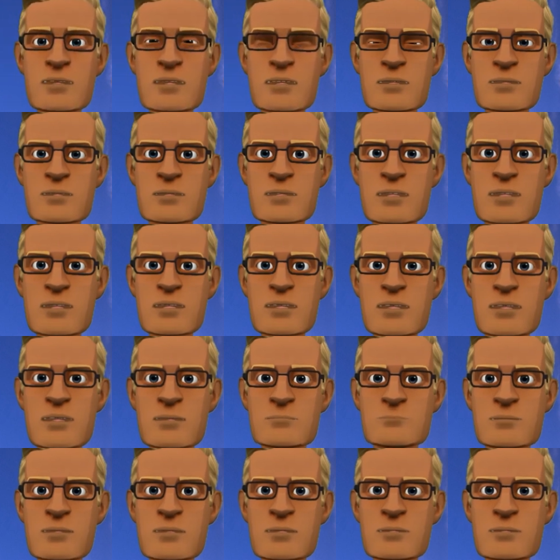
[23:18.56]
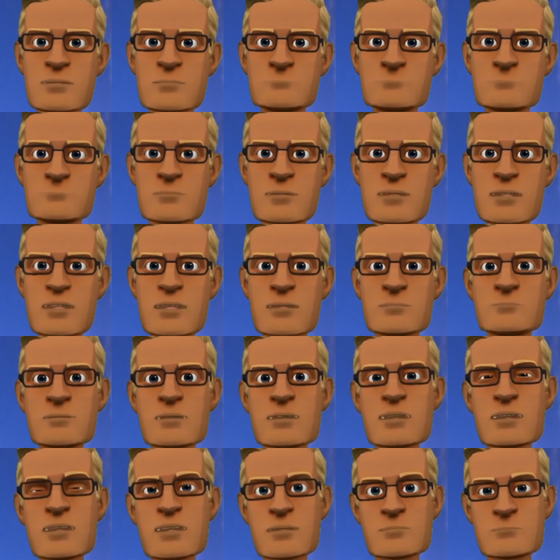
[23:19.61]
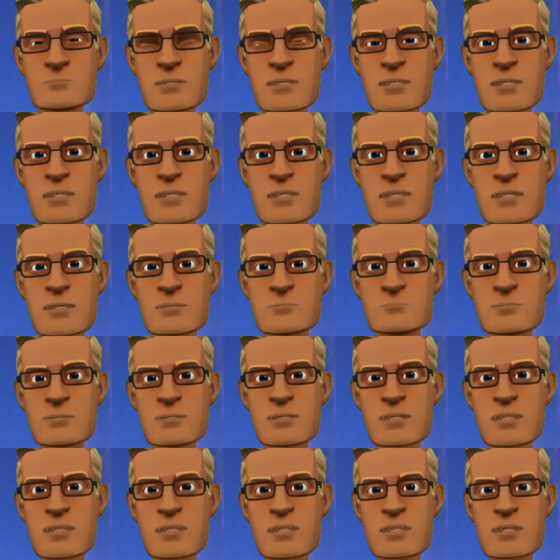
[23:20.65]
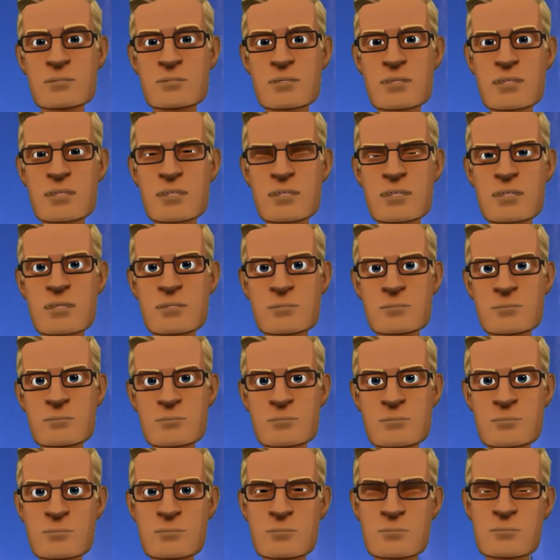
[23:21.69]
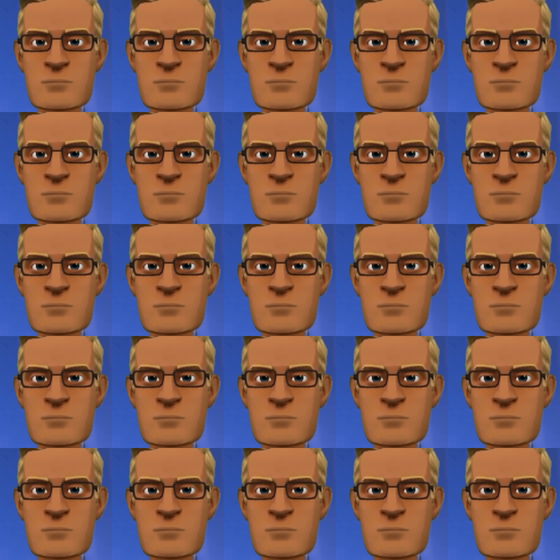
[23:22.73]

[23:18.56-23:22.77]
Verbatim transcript: Uh, he struggled with feelings of inferiority, self worth.